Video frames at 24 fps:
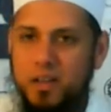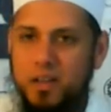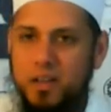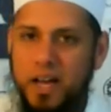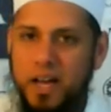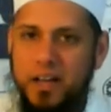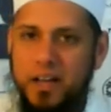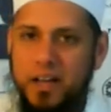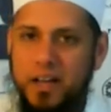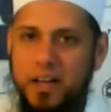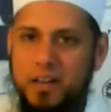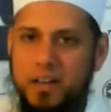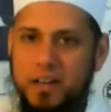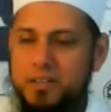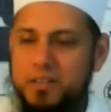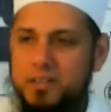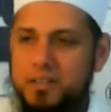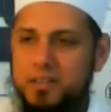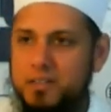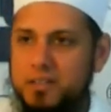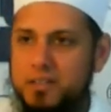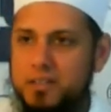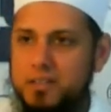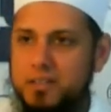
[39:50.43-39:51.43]
And
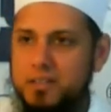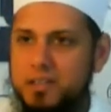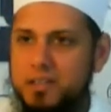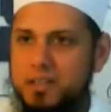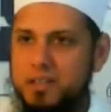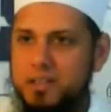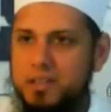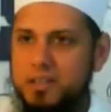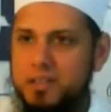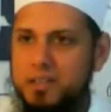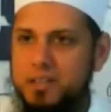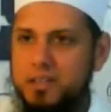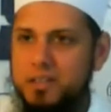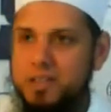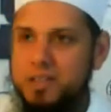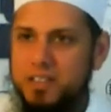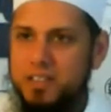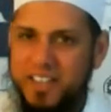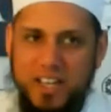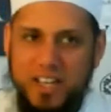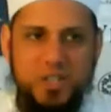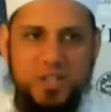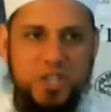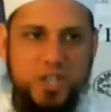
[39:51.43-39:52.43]

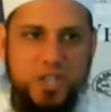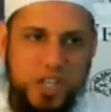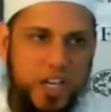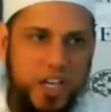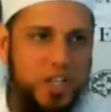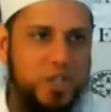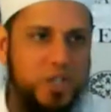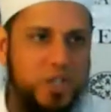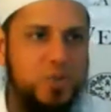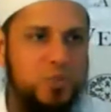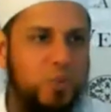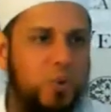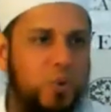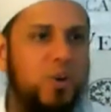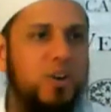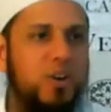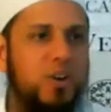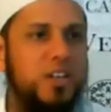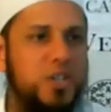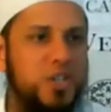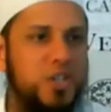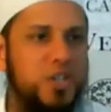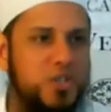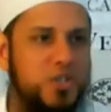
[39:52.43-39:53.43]
yes, she has
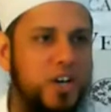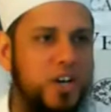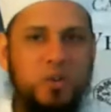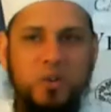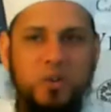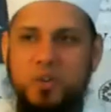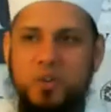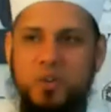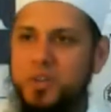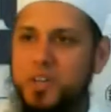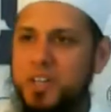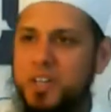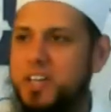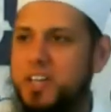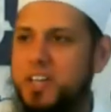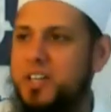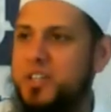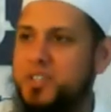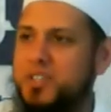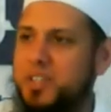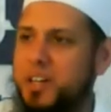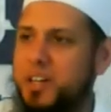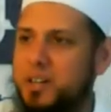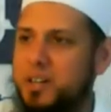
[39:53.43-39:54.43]
sworn that she's not going to
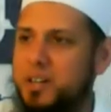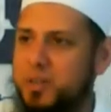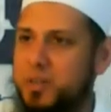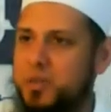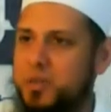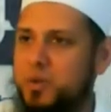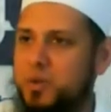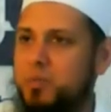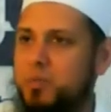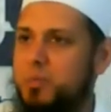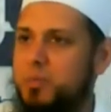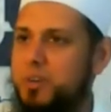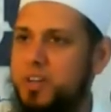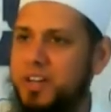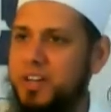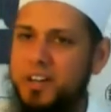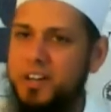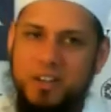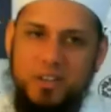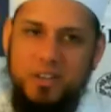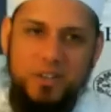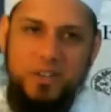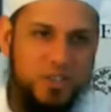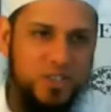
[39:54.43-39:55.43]
eat, she's not going to comb her
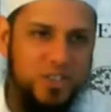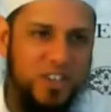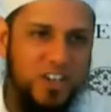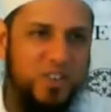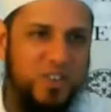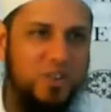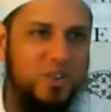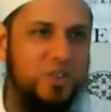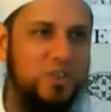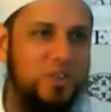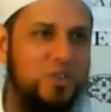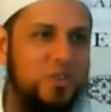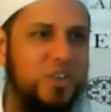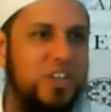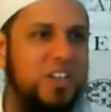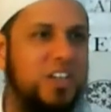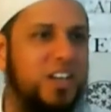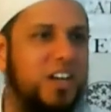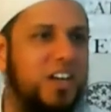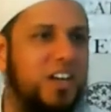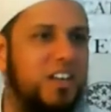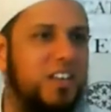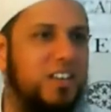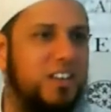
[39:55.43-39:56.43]
hair, she's not going to drink
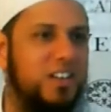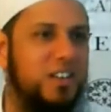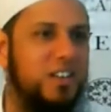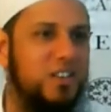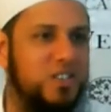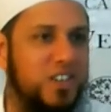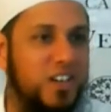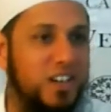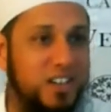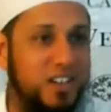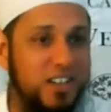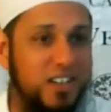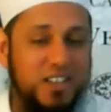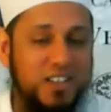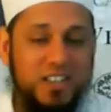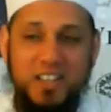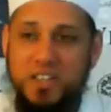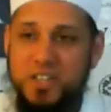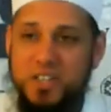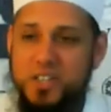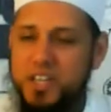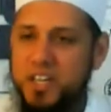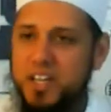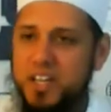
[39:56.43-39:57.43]
anything, she's not going to
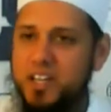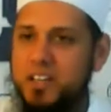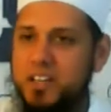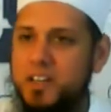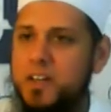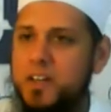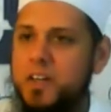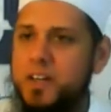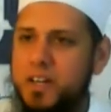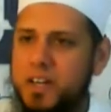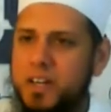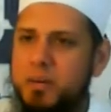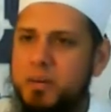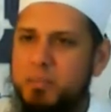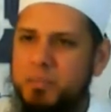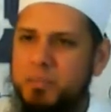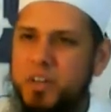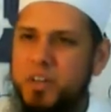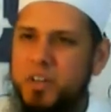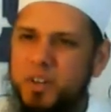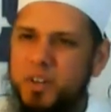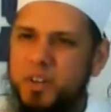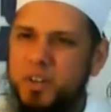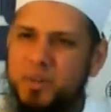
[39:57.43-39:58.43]
take shade. But
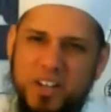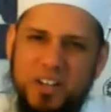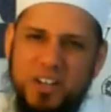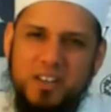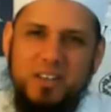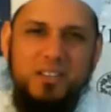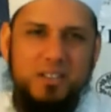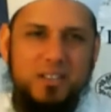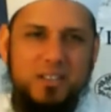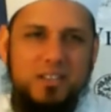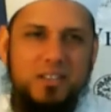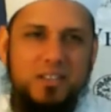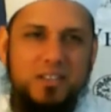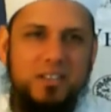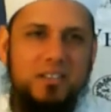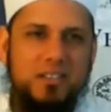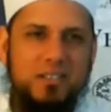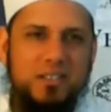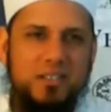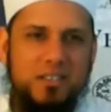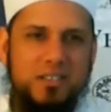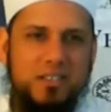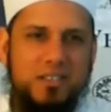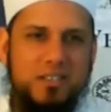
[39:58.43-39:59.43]
you know what?
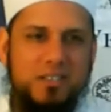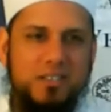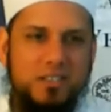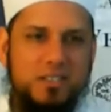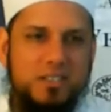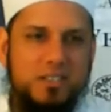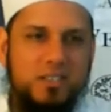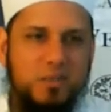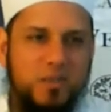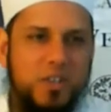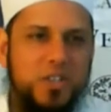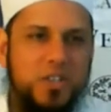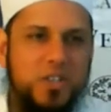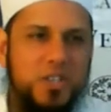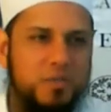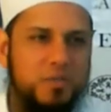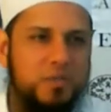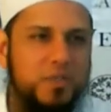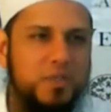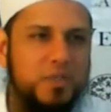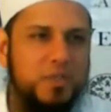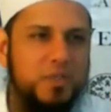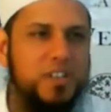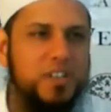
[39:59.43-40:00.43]
When
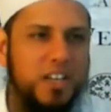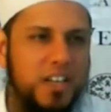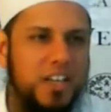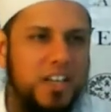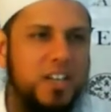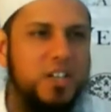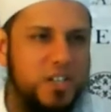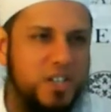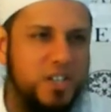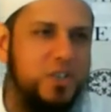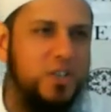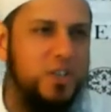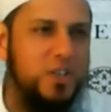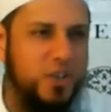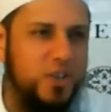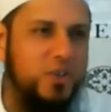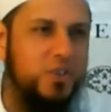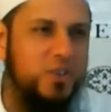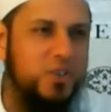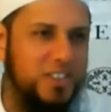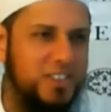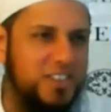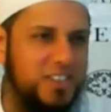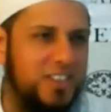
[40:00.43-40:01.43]
she feels the heat, she's going to
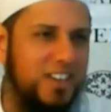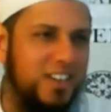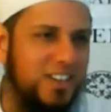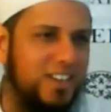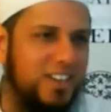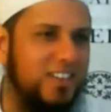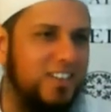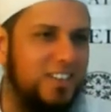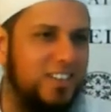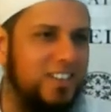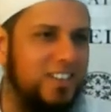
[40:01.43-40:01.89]
go inside.